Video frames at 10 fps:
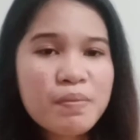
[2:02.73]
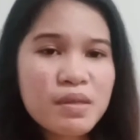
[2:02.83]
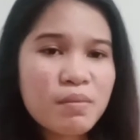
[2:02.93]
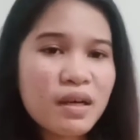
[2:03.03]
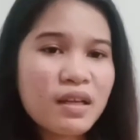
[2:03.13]
up
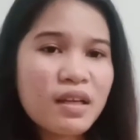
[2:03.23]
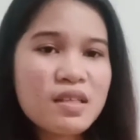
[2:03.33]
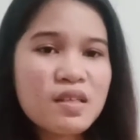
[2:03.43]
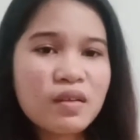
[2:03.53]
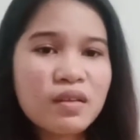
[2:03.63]
sa mga
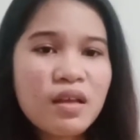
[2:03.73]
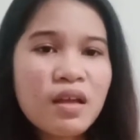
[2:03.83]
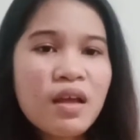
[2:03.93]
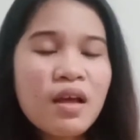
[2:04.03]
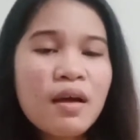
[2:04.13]
lesson.
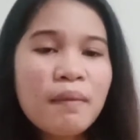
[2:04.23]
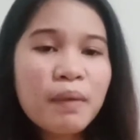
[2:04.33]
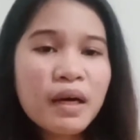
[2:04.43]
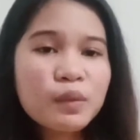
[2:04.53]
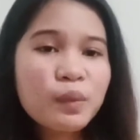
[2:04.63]

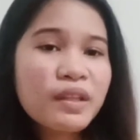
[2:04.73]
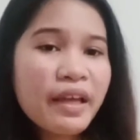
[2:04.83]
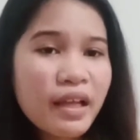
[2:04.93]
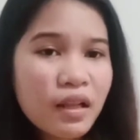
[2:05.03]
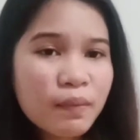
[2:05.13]
But with
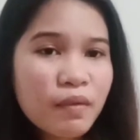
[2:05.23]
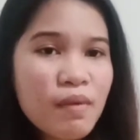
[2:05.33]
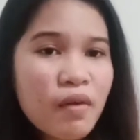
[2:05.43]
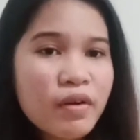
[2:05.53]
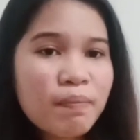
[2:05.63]
the help of
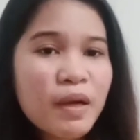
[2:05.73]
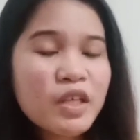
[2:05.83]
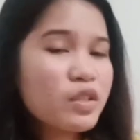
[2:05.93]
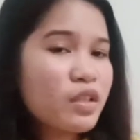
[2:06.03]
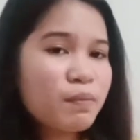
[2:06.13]
our
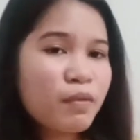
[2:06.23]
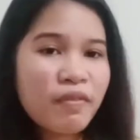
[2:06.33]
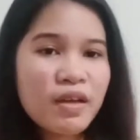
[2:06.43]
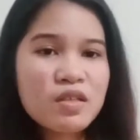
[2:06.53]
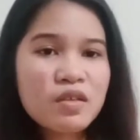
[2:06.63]
passionate
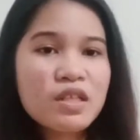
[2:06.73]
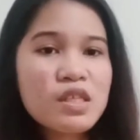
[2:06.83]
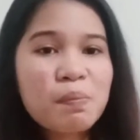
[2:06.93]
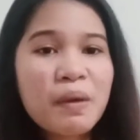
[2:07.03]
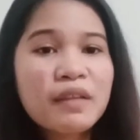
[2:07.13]
professor,
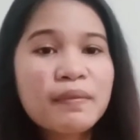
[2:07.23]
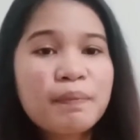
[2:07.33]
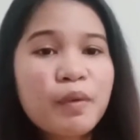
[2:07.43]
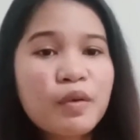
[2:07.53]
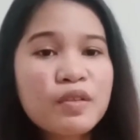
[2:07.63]
despite
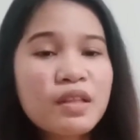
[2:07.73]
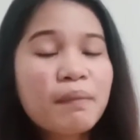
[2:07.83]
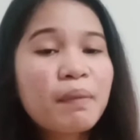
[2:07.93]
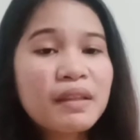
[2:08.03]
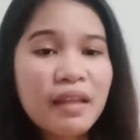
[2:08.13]
po
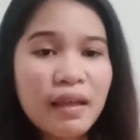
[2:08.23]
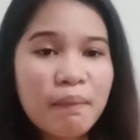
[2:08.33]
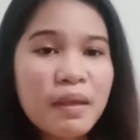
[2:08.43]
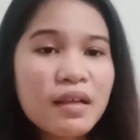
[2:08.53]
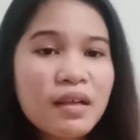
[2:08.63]
ng
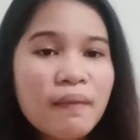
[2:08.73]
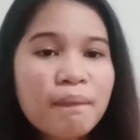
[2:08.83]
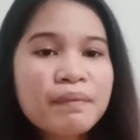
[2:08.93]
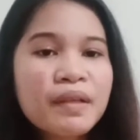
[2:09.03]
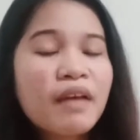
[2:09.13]
pandemic,
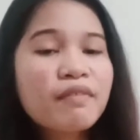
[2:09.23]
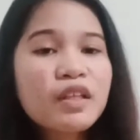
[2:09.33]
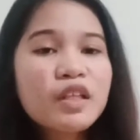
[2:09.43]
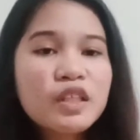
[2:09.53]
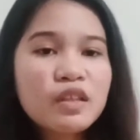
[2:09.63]
I've
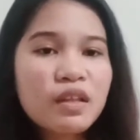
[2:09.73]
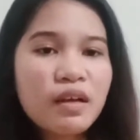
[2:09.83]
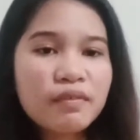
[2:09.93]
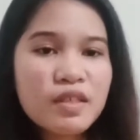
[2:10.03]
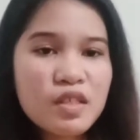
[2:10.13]
learned to
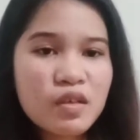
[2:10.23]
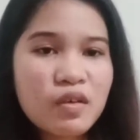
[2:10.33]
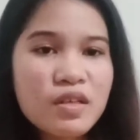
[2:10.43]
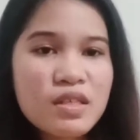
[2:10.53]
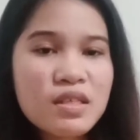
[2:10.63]
love this
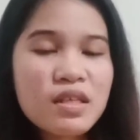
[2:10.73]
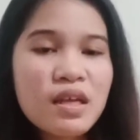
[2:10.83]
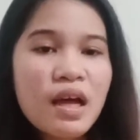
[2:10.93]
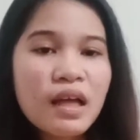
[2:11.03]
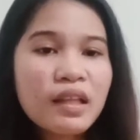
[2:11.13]
course.
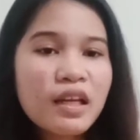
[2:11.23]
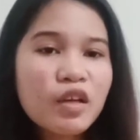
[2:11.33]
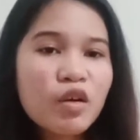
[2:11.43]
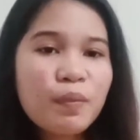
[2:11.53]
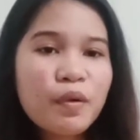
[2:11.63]
Ang
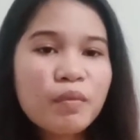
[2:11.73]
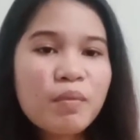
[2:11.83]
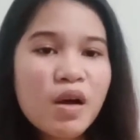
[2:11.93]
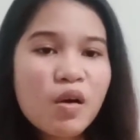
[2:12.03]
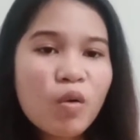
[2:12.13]
dali ko po
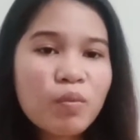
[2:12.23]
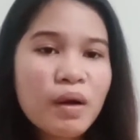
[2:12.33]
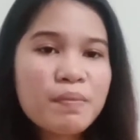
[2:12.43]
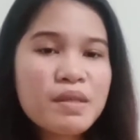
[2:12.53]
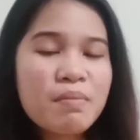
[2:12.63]
makakope
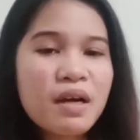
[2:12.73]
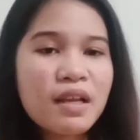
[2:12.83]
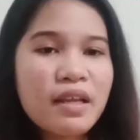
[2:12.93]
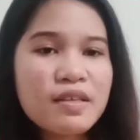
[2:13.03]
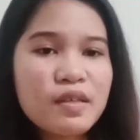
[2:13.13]
up sa
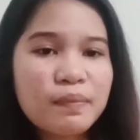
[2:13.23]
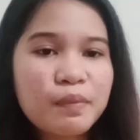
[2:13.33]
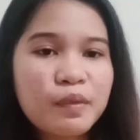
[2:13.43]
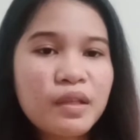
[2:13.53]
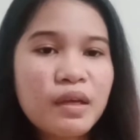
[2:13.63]
mga lesson
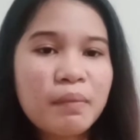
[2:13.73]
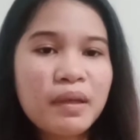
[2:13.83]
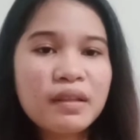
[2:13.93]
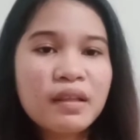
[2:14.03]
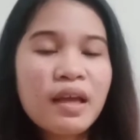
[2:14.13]
po
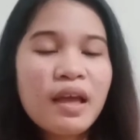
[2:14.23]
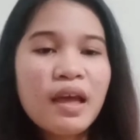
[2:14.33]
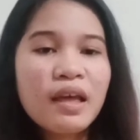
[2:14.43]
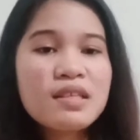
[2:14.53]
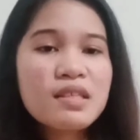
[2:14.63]
namin.
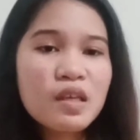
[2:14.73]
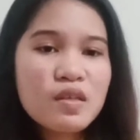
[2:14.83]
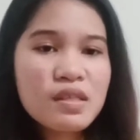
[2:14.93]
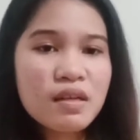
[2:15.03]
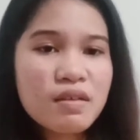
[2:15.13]
And isa
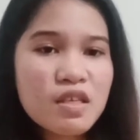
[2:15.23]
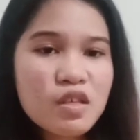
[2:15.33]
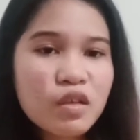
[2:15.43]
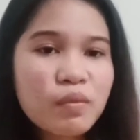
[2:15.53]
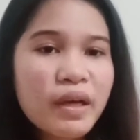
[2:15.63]
yun sa
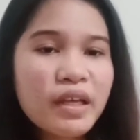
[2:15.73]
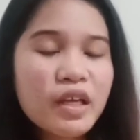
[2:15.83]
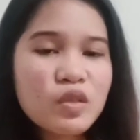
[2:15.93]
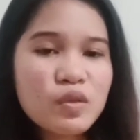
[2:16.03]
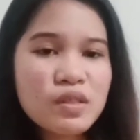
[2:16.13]
reason why
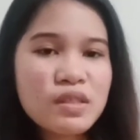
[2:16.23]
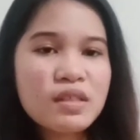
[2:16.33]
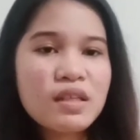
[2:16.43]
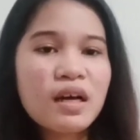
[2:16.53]
I choose